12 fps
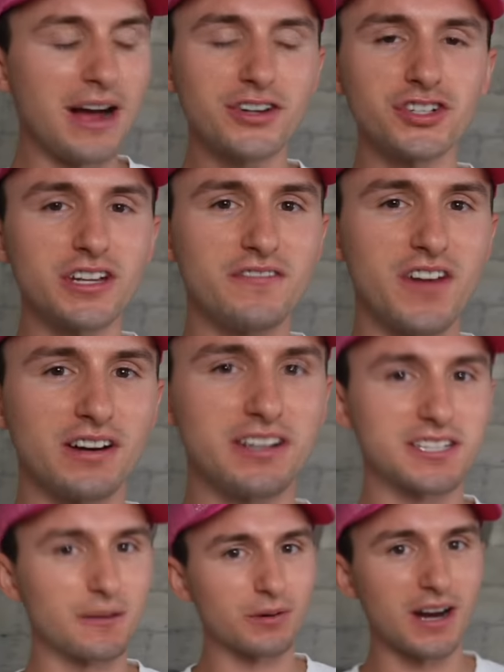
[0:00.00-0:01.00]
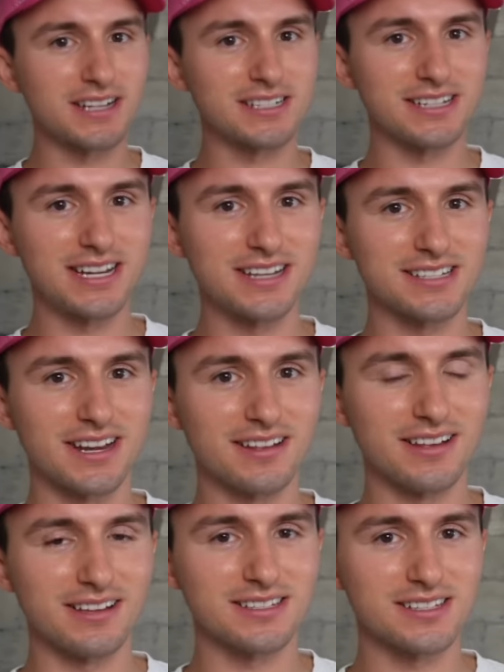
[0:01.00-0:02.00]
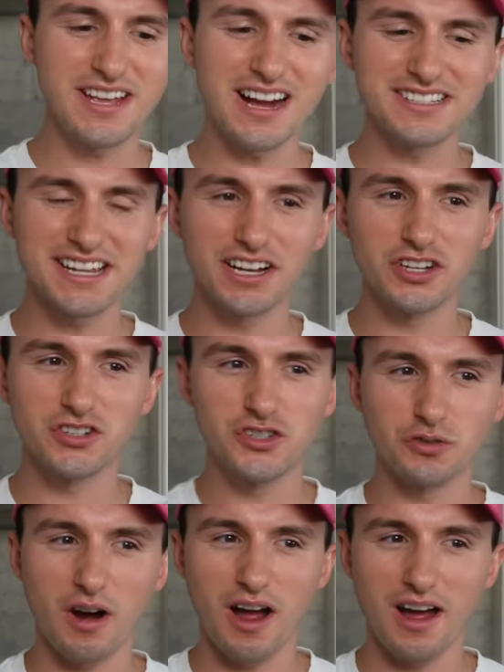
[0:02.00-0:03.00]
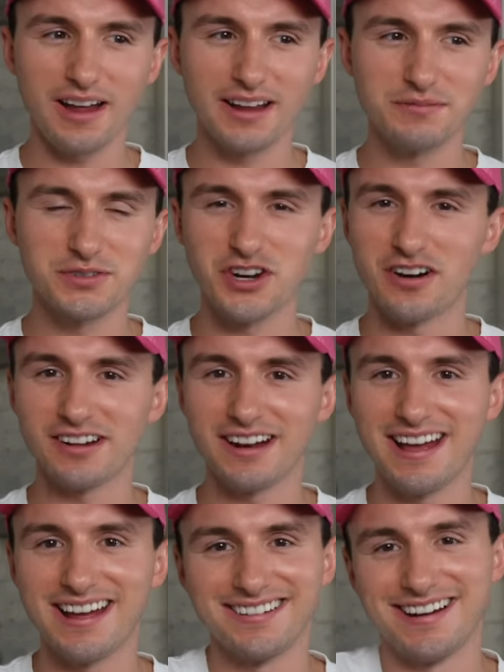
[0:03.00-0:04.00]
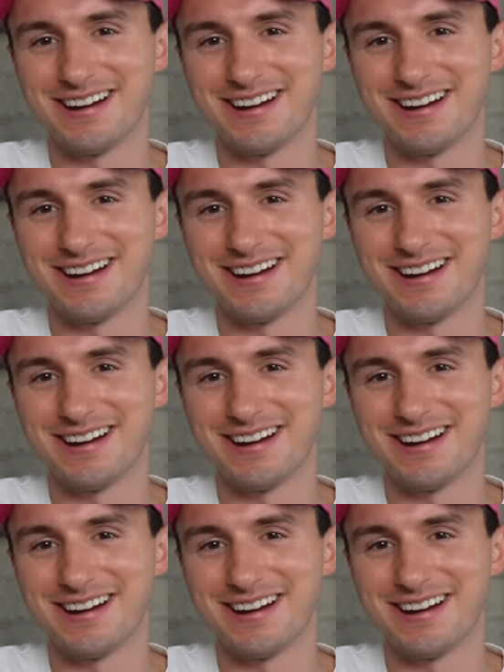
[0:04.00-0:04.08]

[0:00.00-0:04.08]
actually very surprised it tastes like this. Yeah, it's like a dry Chardonnay.